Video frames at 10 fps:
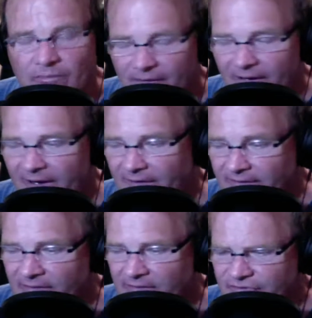And
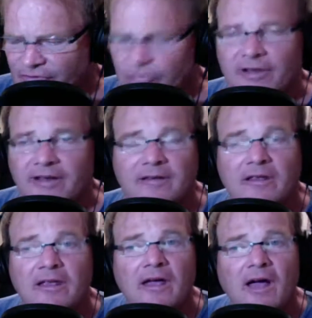truly,
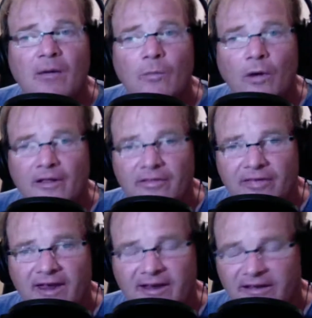I want to
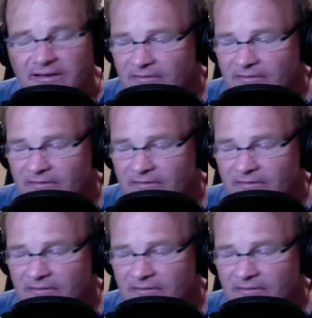thank